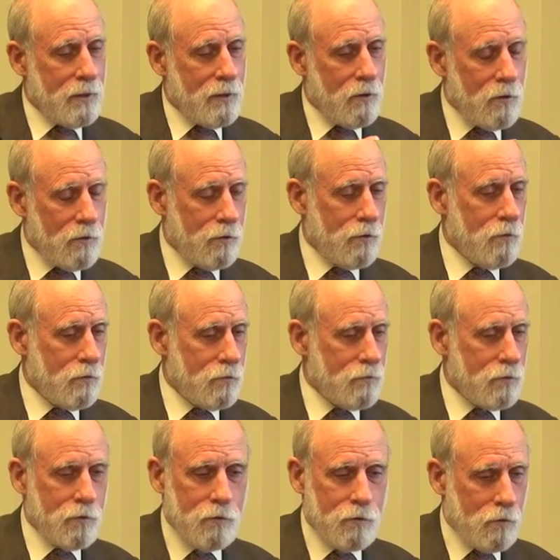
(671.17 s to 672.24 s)
also
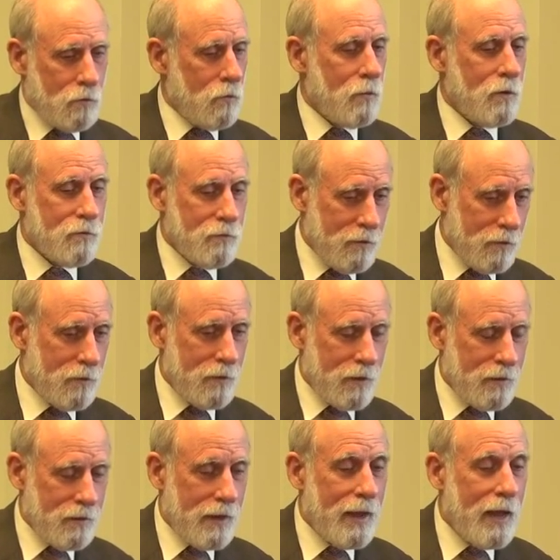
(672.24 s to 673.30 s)
introduced a whole bunch of other
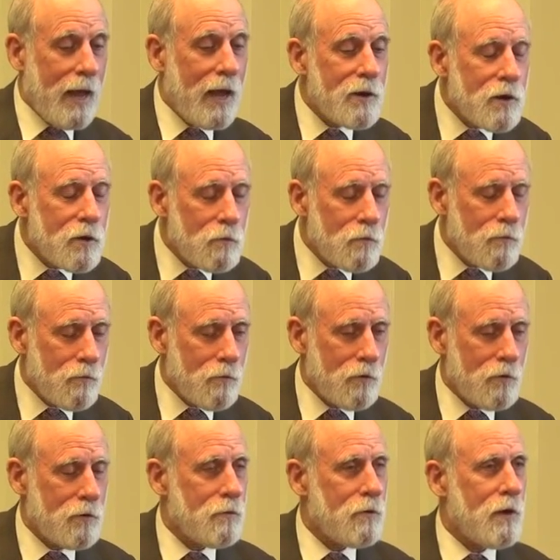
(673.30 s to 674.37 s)
things, like how do you
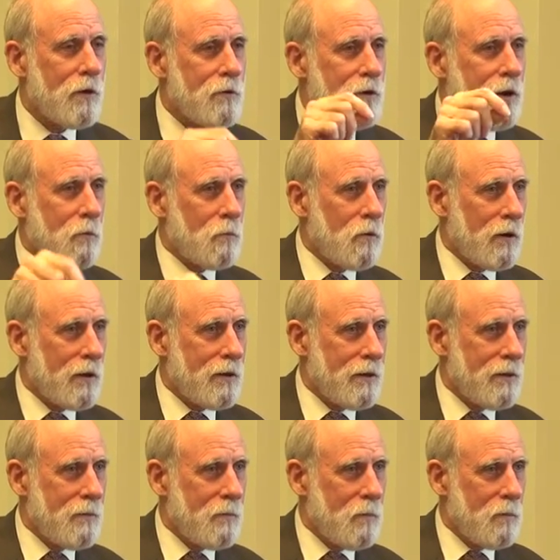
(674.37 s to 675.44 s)
refer to another network?
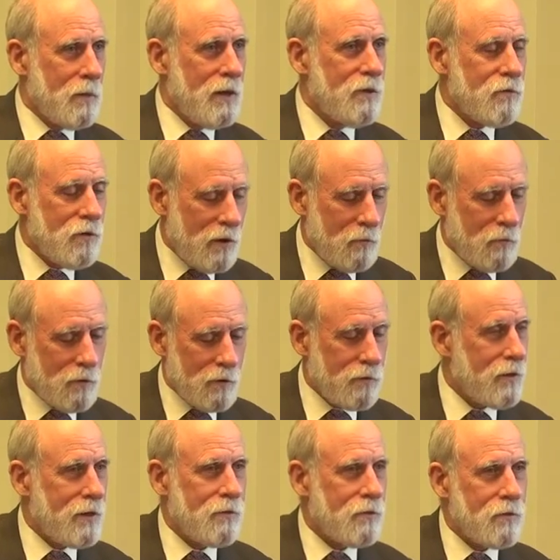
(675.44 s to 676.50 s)
Each network
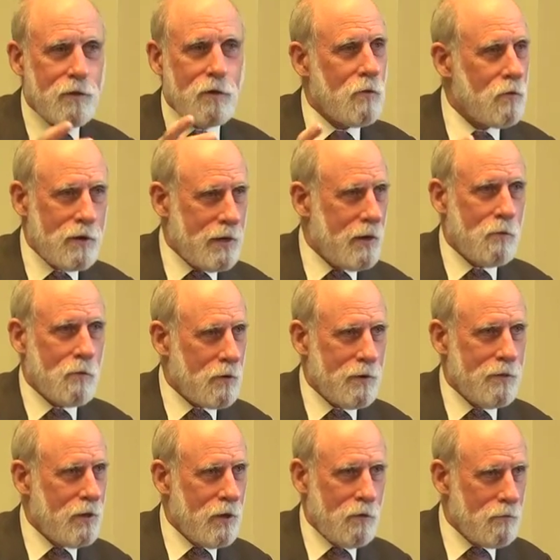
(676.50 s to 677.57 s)
thinks it's the only network
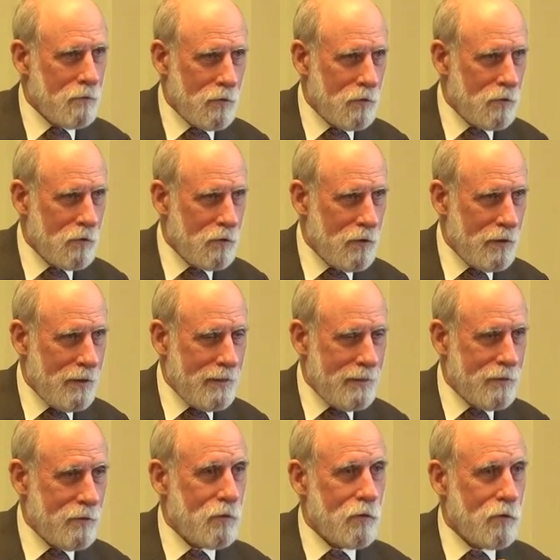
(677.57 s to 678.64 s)
in the universe.
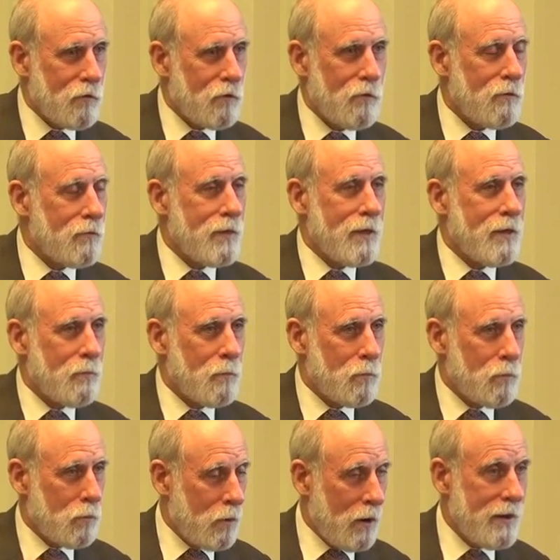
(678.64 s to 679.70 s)
This is true of the
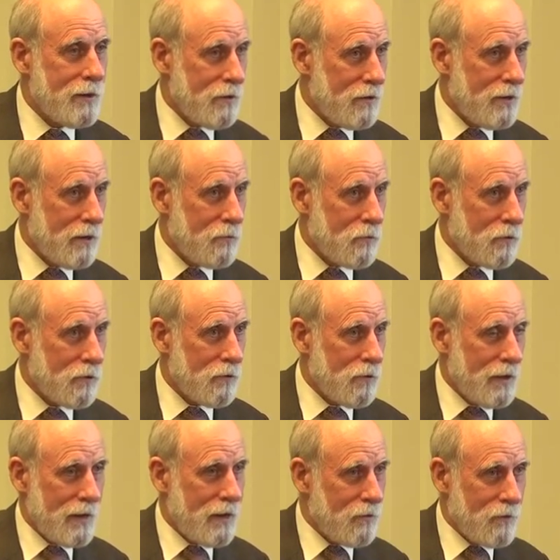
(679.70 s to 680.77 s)
proprietary networks
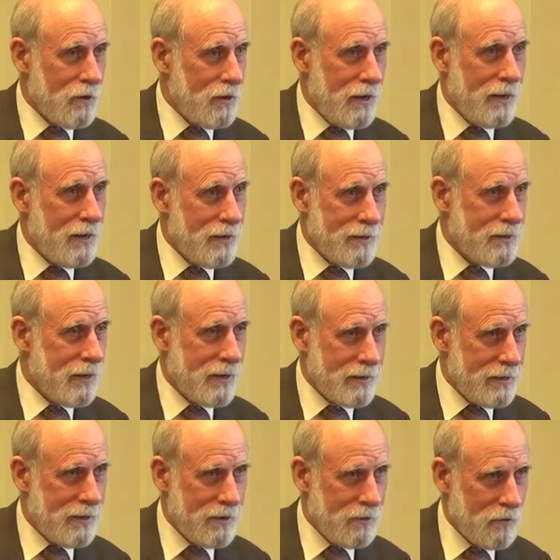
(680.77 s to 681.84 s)
like S N A and
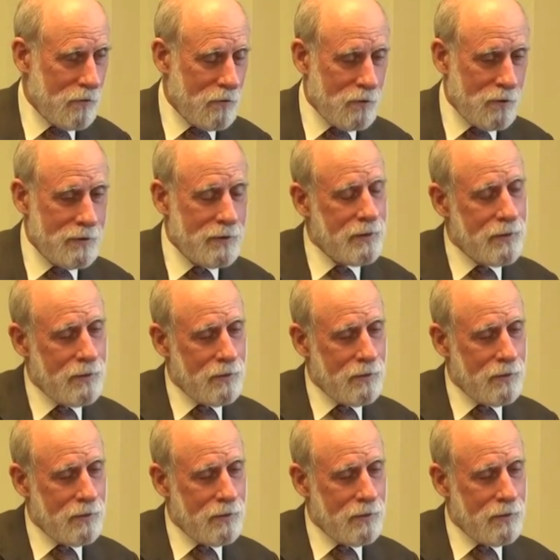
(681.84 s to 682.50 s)
DECnet and so on.